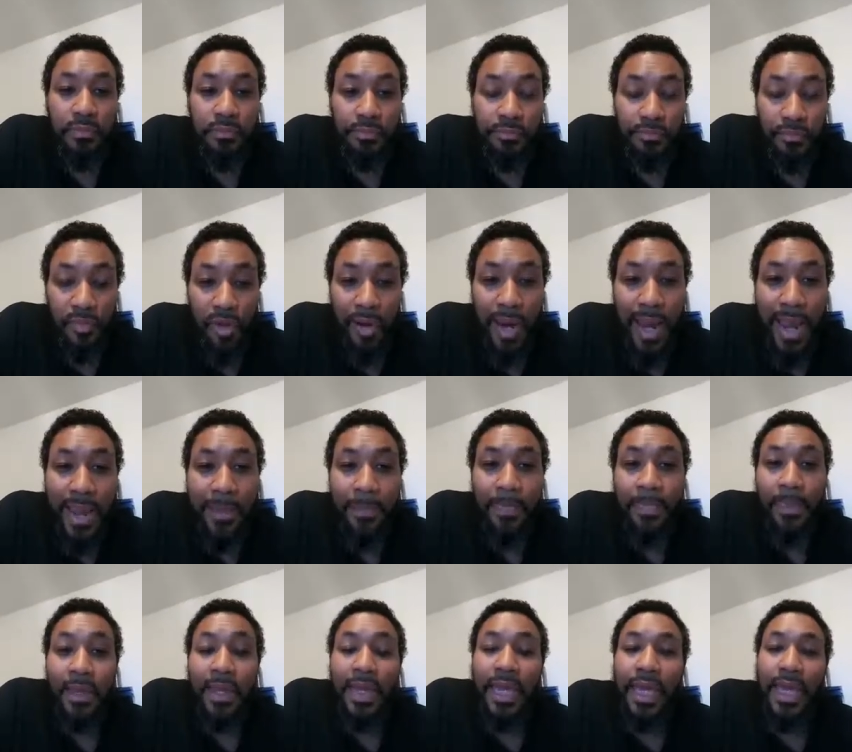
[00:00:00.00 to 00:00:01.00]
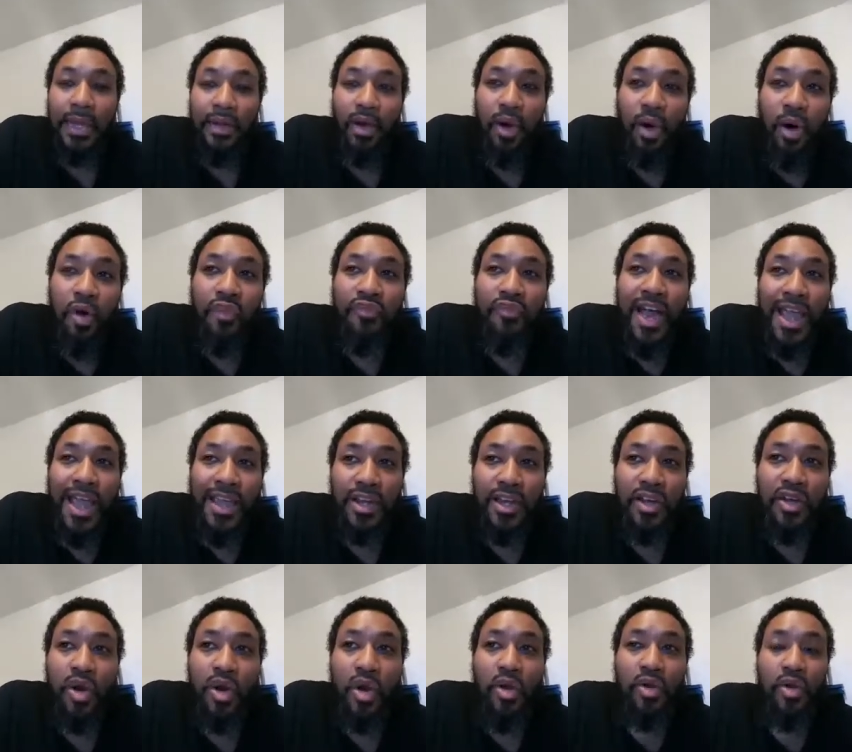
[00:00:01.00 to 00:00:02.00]
All right? In old Viking
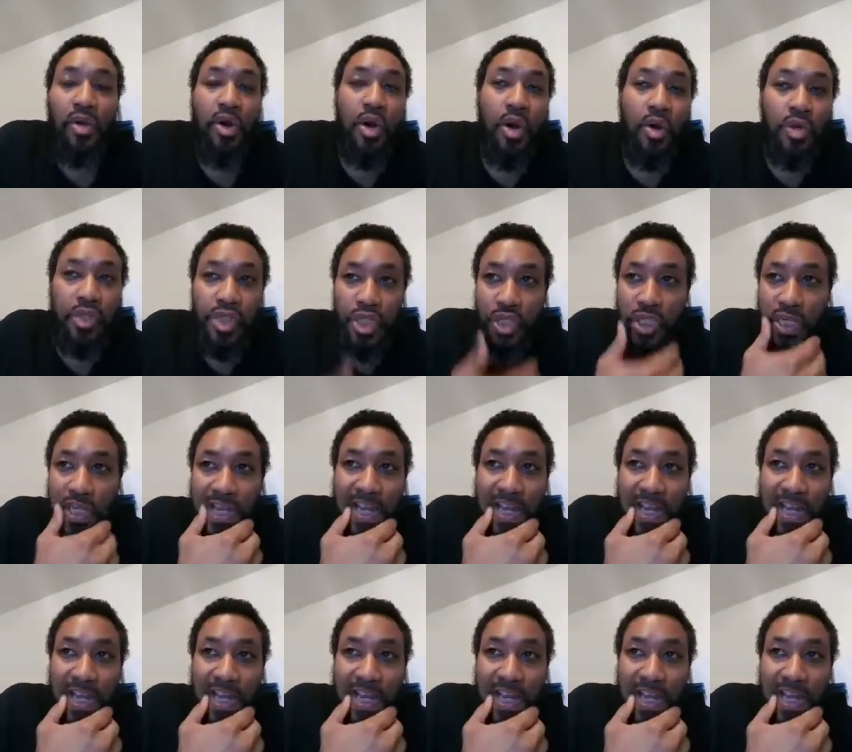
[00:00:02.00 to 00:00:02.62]
culture,